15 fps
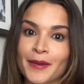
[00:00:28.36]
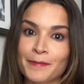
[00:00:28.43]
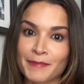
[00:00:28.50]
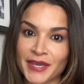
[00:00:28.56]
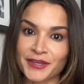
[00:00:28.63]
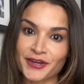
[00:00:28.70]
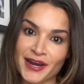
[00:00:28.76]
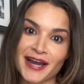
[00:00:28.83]

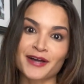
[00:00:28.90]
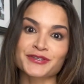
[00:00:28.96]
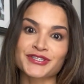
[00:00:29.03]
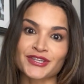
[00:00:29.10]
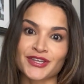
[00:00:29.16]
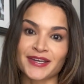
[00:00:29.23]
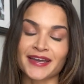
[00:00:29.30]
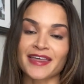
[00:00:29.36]
Make your house
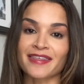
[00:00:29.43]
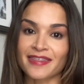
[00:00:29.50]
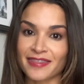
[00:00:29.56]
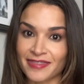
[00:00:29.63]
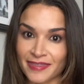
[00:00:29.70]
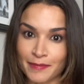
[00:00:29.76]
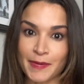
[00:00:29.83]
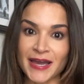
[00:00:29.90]
look
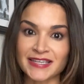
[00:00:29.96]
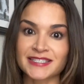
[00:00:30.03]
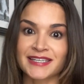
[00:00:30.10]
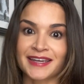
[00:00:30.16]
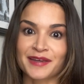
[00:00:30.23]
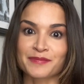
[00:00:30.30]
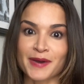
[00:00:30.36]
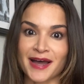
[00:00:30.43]
the best it
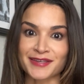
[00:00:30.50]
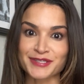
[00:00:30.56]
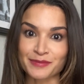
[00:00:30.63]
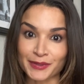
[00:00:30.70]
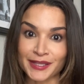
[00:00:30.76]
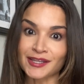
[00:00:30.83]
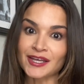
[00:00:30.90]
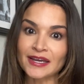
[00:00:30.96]
can
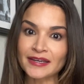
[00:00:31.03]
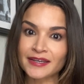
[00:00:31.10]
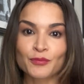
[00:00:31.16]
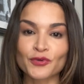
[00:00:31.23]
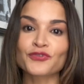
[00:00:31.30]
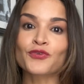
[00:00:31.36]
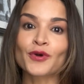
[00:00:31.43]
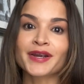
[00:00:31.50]
possibly look.
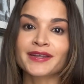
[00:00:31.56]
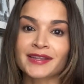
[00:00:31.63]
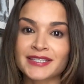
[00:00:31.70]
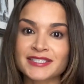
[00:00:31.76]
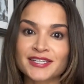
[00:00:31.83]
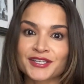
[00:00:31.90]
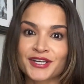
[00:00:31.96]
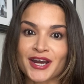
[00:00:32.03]
Before you're
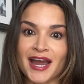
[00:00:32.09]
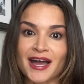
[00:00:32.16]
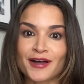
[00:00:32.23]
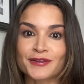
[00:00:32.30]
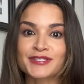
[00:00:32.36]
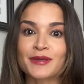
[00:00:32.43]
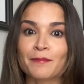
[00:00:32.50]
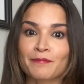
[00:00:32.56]
listing your
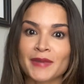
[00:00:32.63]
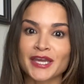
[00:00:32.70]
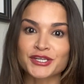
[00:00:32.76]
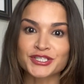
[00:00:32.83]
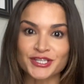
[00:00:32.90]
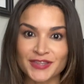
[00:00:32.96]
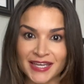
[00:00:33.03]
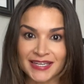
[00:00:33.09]
house, make
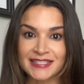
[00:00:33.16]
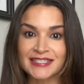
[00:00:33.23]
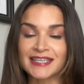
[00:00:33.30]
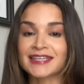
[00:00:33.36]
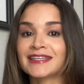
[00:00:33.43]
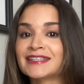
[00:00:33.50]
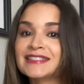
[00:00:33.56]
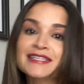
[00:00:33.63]
sure that it's
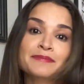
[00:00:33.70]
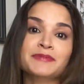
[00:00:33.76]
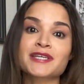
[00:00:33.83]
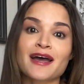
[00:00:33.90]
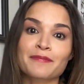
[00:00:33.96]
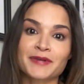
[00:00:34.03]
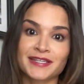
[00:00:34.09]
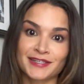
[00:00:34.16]
in
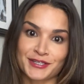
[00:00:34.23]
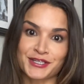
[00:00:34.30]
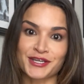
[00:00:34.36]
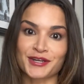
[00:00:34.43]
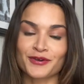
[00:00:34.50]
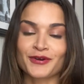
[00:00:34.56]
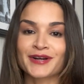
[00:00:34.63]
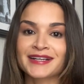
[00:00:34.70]
tip-top
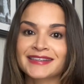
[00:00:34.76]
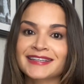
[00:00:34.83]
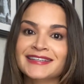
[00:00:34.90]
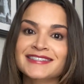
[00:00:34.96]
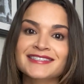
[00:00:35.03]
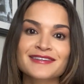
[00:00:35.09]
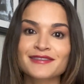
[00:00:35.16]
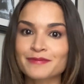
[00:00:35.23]
condition, or at
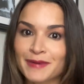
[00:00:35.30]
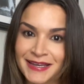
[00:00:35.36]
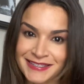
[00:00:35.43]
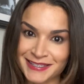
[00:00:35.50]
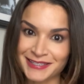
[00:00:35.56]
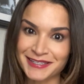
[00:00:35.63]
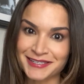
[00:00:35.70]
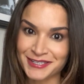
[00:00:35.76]
least the best
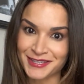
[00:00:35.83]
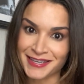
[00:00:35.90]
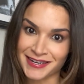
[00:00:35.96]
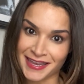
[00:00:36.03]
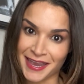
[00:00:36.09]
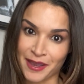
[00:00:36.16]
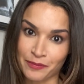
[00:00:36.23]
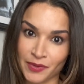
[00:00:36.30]
condition that it
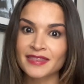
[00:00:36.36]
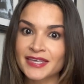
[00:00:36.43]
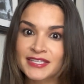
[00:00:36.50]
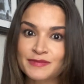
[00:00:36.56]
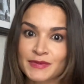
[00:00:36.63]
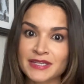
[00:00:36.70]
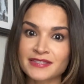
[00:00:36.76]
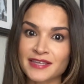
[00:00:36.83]
can be. This
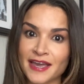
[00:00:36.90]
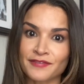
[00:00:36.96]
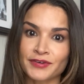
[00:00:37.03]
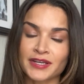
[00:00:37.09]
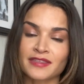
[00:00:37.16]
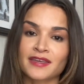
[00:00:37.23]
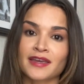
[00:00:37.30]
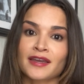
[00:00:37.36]
means
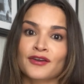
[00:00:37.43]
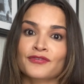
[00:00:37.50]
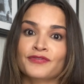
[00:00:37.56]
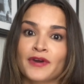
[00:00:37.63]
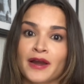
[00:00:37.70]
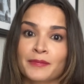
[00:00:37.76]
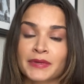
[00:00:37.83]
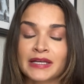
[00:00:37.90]
everything
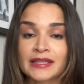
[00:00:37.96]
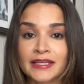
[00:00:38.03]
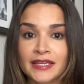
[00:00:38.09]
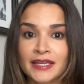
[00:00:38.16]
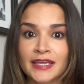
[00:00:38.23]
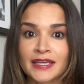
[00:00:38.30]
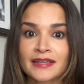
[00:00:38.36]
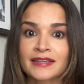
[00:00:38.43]
from
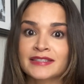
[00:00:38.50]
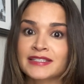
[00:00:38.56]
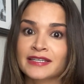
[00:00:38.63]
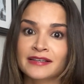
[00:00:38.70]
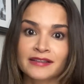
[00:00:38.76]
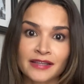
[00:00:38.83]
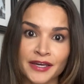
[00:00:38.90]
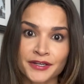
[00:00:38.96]
cleaning,
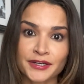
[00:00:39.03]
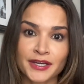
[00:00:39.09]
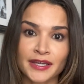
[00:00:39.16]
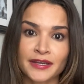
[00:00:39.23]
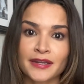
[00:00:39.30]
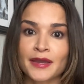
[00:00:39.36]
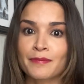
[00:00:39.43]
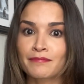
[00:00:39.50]

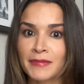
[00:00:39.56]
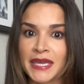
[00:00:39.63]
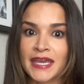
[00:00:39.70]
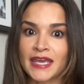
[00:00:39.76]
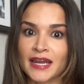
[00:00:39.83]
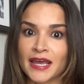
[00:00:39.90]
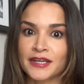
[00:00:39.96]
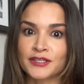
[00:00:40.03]
decluttering, making
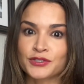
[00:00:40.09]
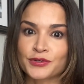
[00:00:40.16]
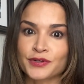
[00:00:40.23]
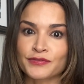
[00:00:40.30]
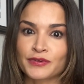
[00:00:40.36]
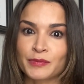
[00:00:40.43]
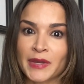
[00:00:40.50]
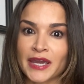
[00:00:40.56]
any sort of
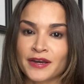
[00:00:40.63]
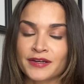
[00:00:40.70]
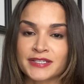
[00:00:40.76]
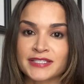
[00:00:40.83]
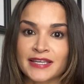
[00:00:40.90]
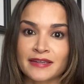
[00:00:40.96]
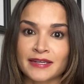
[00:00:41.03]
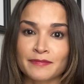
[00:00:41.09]
repairs
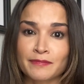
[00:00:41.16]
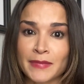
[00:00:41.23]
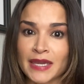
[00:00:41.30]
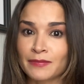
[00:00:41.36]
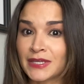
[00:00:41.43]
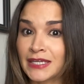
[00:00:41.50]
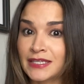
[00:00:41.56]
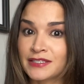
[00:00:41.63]
that
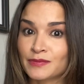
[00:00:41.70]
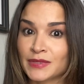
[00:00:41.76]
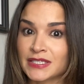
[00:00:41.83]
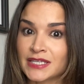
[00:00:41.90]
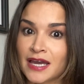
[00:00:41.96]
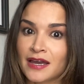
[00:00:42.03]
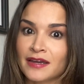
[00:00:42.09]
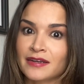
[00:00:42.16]
maybe need to be
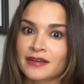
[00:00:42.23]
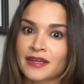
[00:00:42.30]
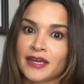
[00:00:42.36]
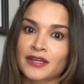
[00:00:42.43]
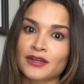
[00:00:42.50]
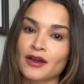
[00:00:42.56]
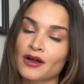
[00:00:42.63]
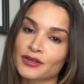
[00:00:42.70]
done,
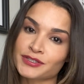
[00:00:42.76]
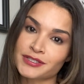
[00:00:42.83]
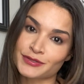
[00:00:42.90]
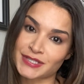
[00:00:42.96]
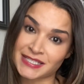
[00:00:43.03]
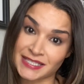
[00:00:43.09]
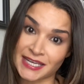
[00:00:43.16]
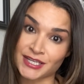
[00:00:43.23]
and also
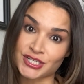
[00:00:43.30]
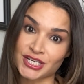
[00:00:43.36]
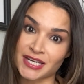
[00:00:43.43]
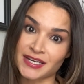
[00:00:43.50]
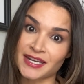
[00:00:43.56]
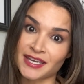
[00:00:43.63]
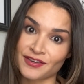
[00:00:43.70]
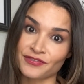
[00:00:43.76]

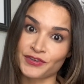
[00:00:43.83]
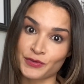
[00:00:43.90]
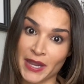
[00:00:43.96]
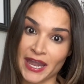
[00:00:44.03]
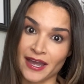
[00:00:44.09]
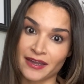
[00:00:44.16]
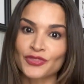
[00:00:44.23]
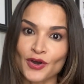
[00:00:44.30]
staging if you
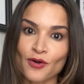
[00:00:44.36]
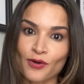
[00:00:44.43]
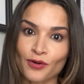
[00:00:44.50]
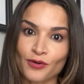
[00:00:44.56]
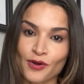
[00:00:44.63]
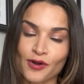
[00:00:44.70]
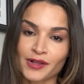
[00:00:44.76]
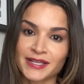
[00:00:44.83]
can. The whole
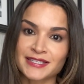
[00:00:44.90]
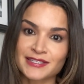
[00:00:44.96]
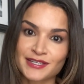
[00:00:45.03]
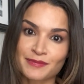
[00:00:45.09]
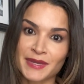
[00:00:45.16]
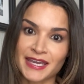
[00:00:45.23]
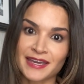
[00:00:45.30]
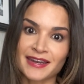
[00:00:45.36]
goal is to
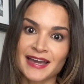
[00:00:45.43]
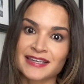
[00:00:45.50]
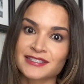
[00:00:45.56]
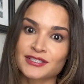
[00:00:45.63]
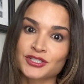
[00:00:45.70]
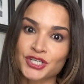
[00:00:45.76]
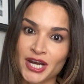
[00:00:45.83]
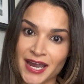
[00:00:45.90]
make it as
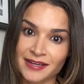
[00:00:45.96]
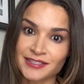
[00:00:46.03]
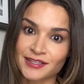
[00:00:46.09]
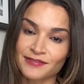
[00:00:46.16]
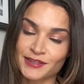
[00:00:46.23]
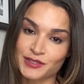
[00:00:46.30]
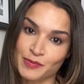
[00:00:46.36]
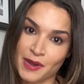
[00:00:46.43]
attractive
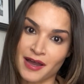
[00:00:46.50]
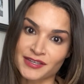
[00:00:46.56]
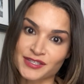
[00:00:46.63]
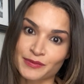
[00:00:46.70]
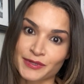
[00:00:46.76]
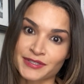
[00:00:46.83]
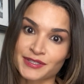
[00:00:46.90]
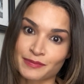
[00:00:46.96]
as
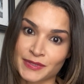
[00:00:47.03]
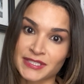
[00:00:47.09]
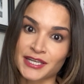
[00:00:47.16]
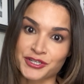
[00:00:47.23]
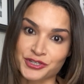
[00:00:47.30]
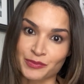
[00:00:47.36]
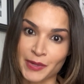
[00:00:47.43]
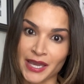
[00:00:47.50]
possible to
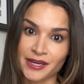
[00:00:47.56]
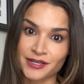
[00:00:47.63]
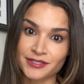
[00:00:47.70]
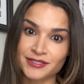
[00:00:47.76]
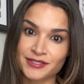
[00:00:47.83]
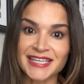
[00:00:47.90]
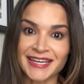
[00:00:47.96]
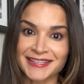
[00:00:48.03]
potential buyers.
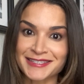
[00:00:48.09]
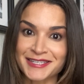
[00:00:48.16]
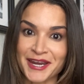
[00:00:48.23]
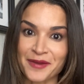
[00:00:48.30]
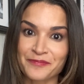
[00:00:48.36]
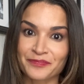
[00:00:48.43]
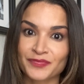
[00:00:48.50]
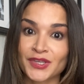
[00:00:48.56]
Second
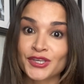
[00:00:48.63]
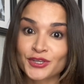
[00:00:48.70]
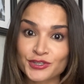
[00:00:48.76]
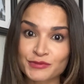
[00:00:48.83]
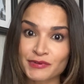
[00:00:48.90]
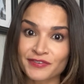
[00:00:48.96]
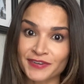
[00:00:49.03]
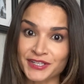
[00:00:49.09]
step, use
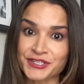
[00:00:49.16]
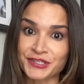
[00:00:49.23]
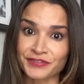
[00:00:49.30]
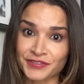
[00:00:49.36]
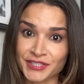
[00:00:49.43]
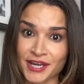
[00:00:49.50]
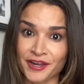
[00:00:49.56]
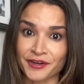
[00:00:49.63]
professional
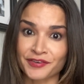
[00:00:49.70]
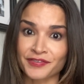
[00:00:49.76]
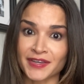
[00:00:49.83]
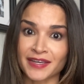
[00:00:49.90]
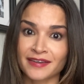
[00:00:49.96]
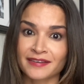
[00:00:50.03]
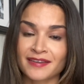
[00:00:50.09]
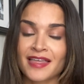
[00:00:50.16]
photography.